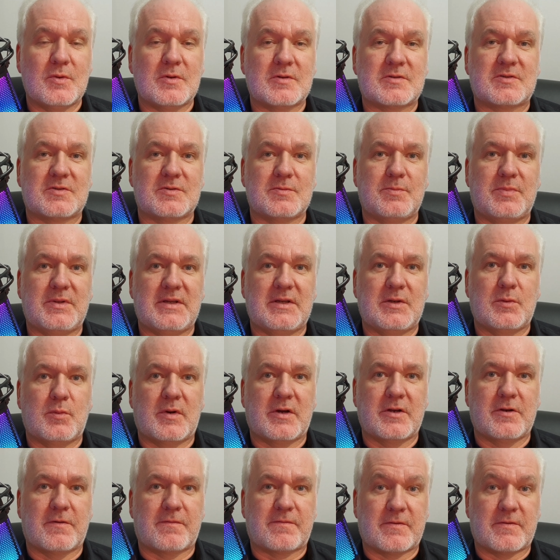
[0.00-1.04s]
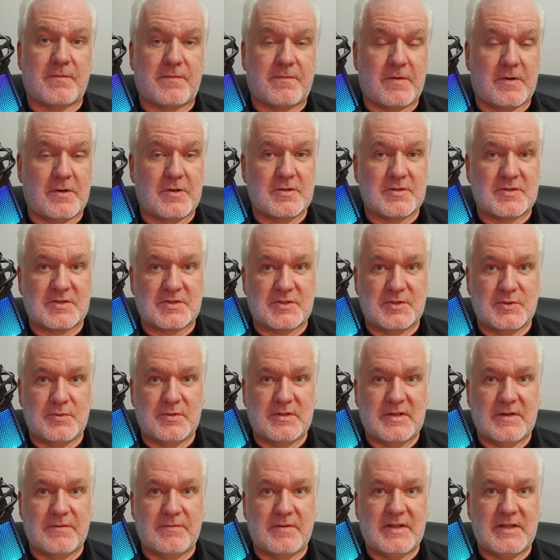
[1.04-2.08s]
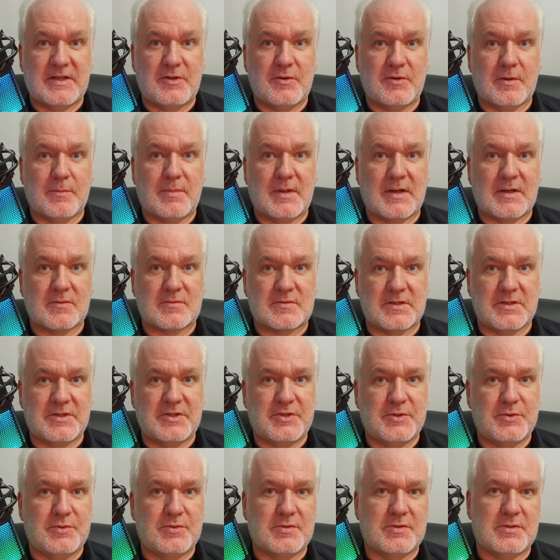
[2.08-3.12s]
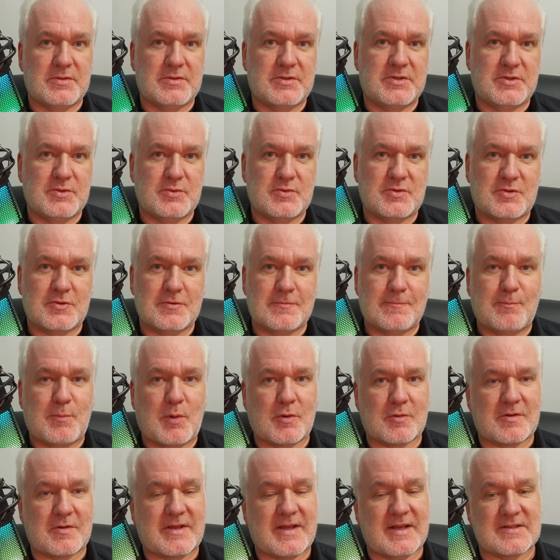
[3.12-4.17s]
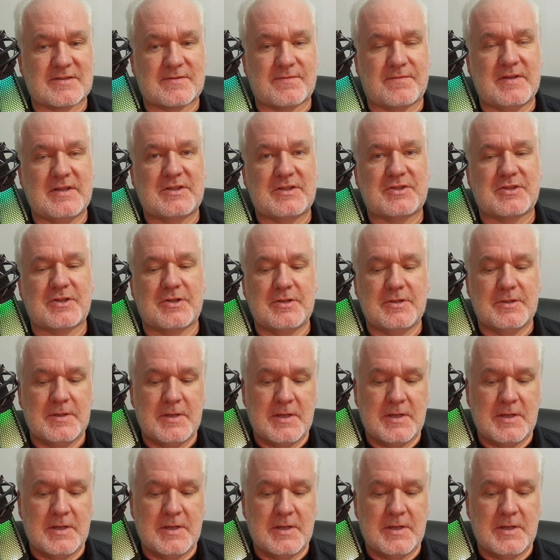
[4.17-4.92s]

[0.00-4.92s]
to be one of the first doing a video about the new YouTube podcast feature.